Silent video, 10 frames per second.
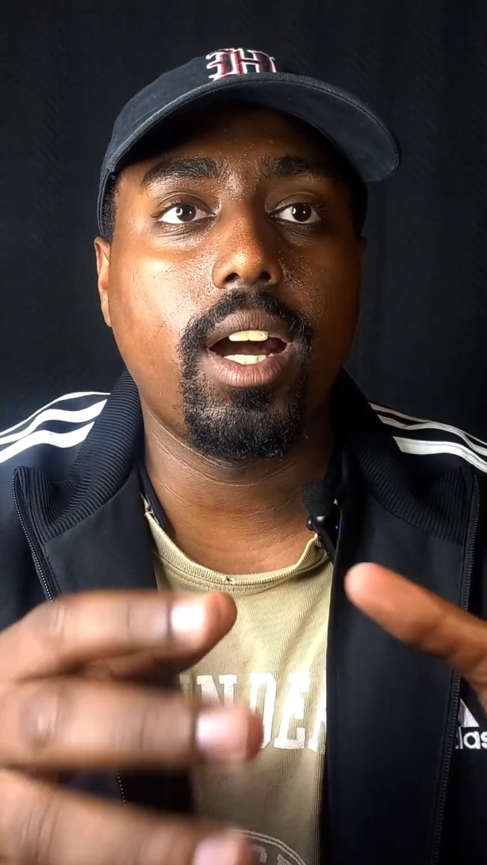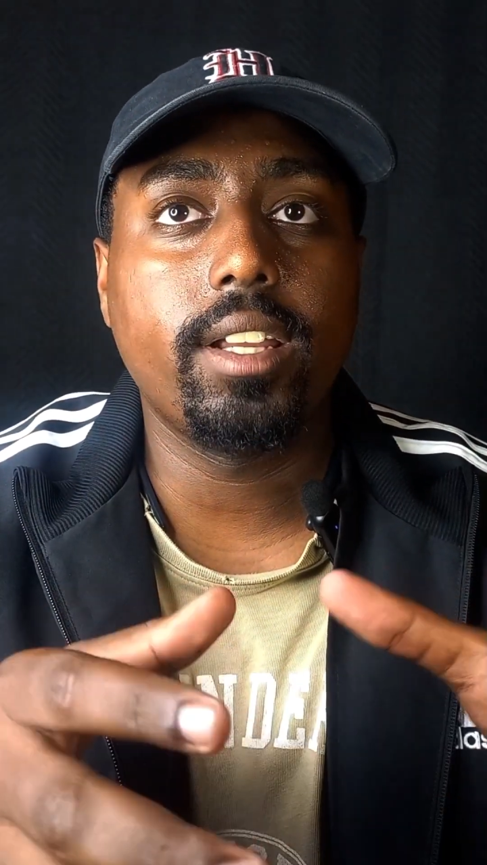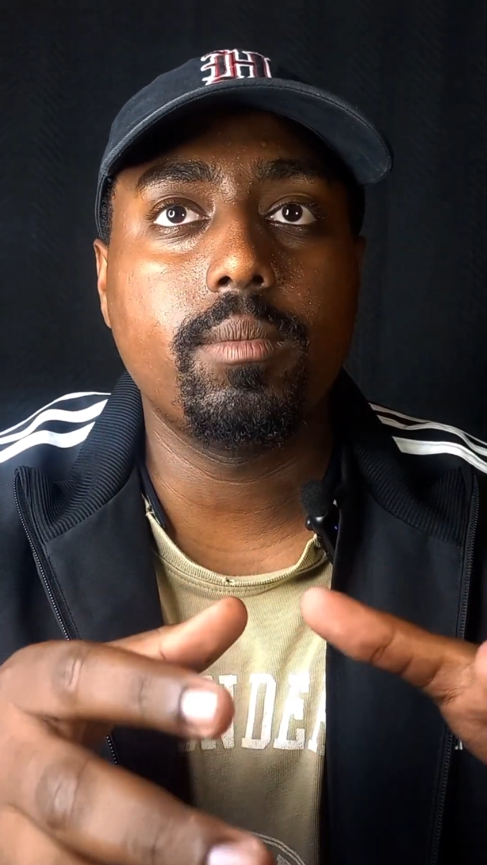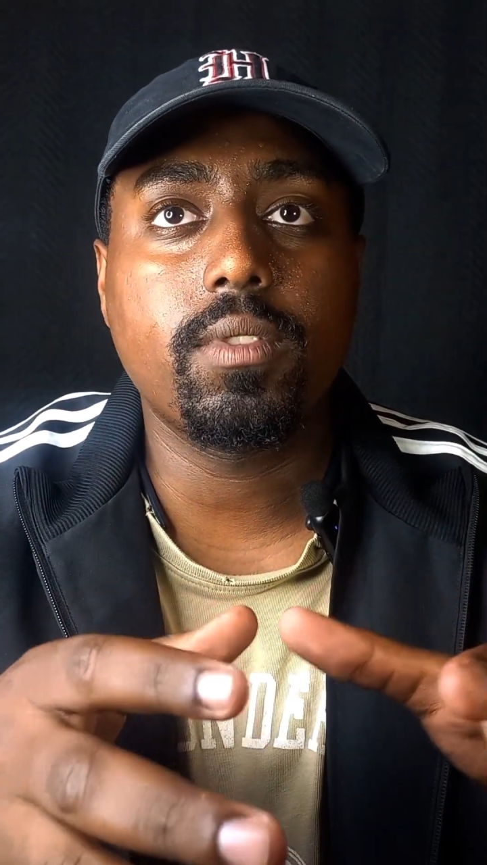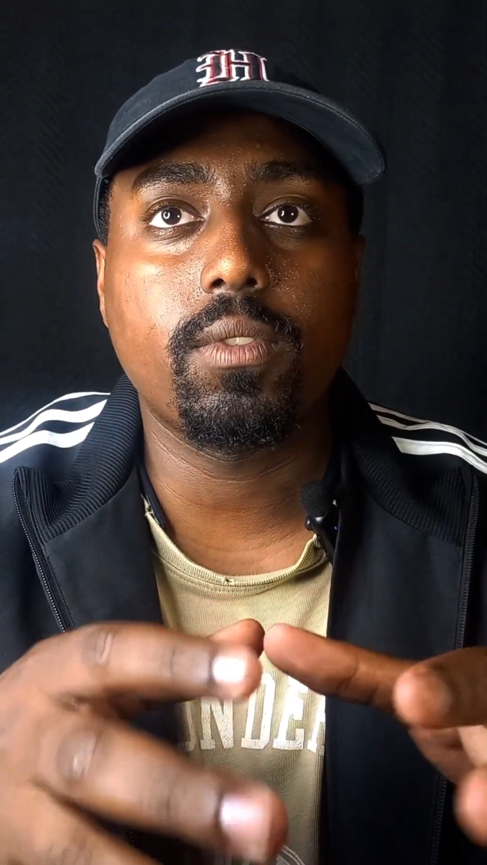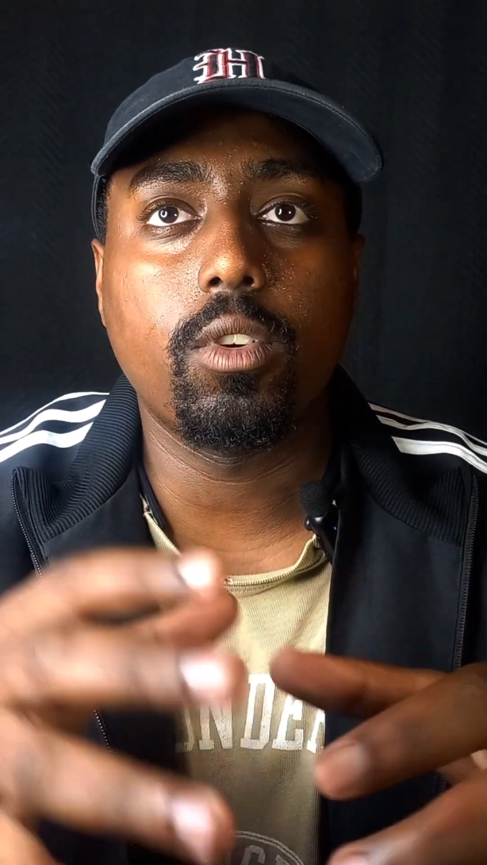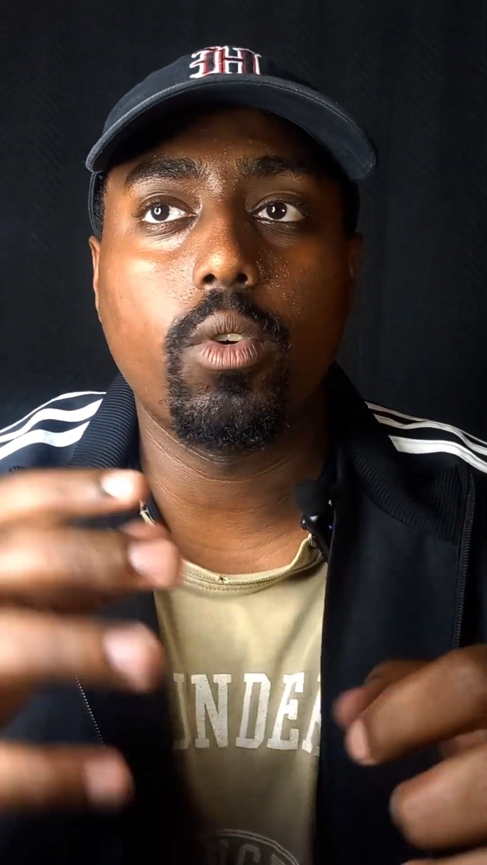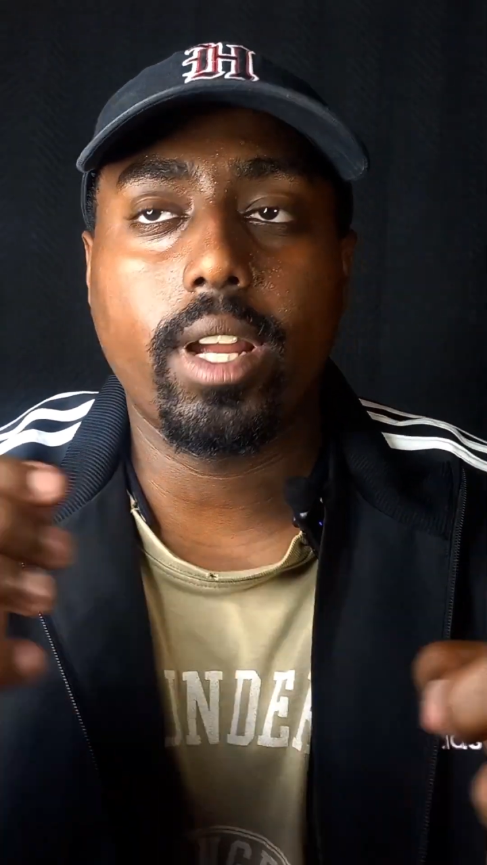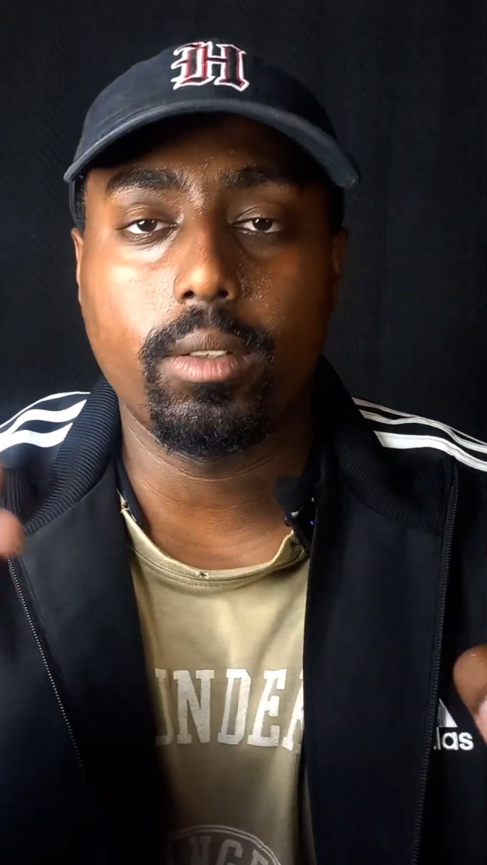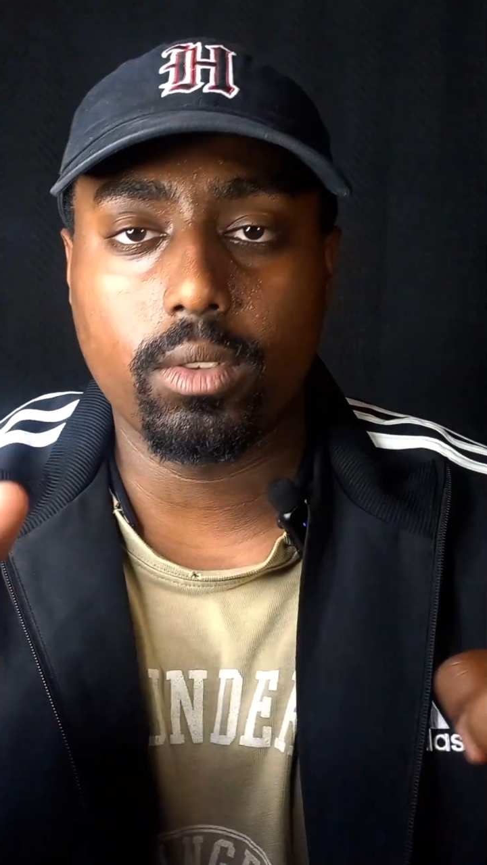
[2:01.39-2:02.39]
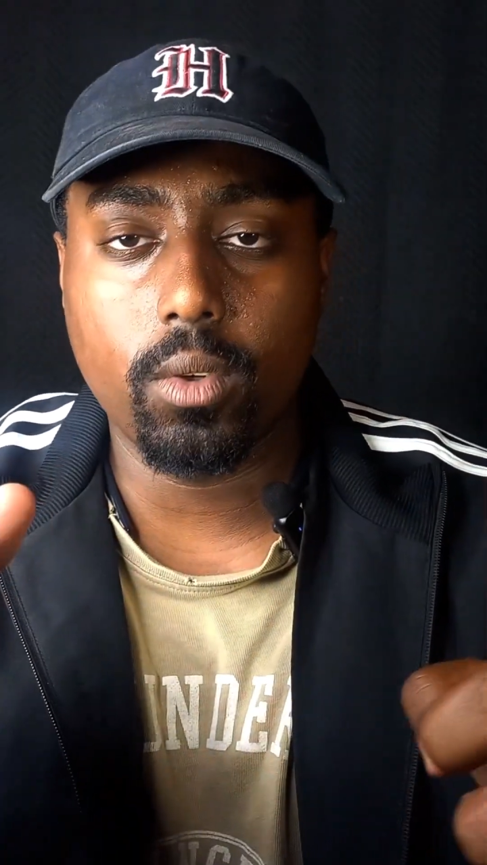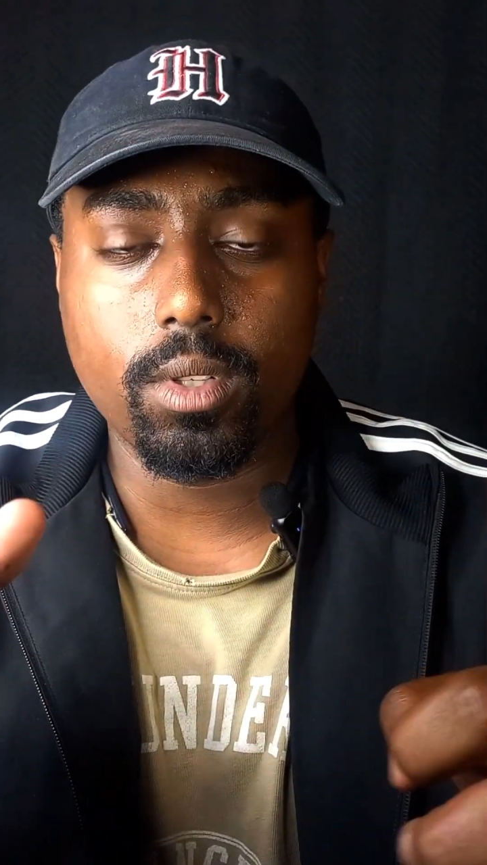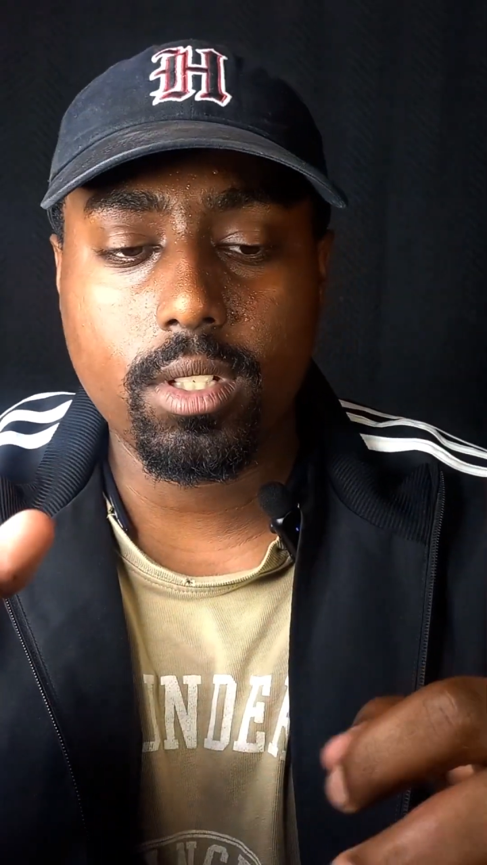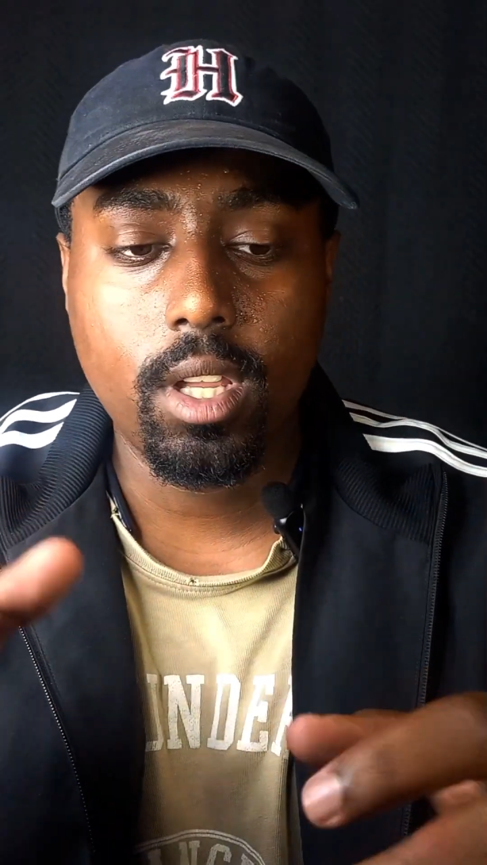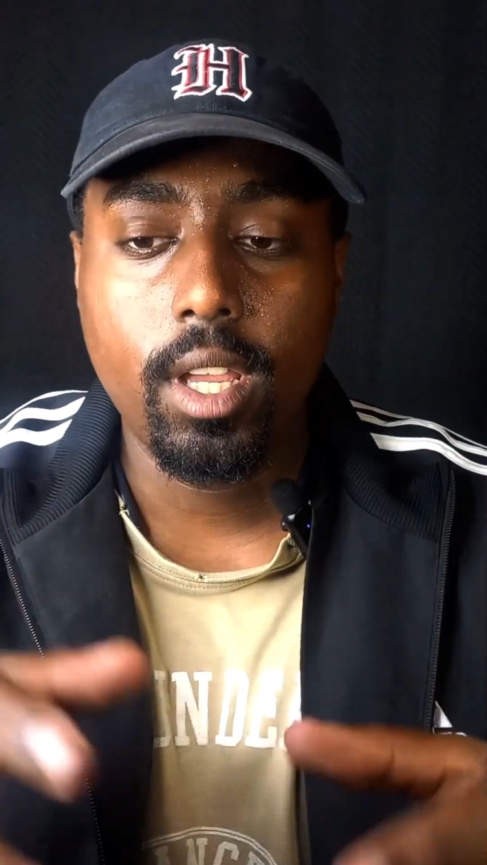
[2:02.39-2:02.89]
items for going
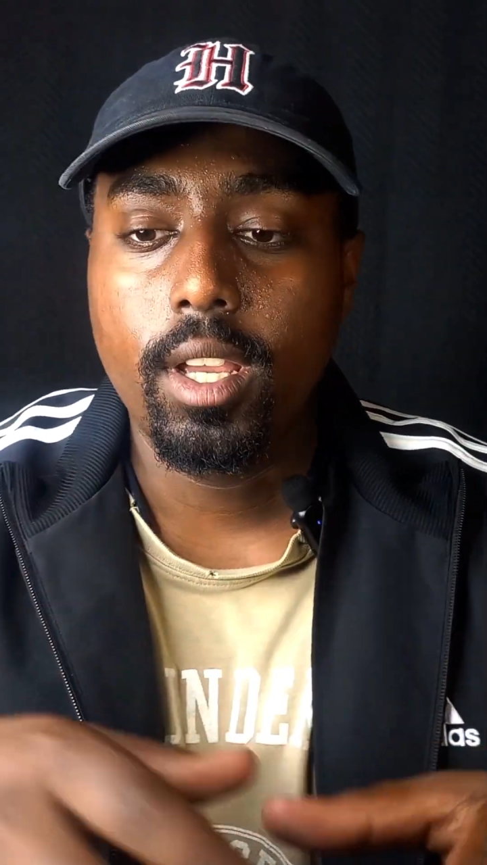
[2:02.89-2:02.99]
outdoors.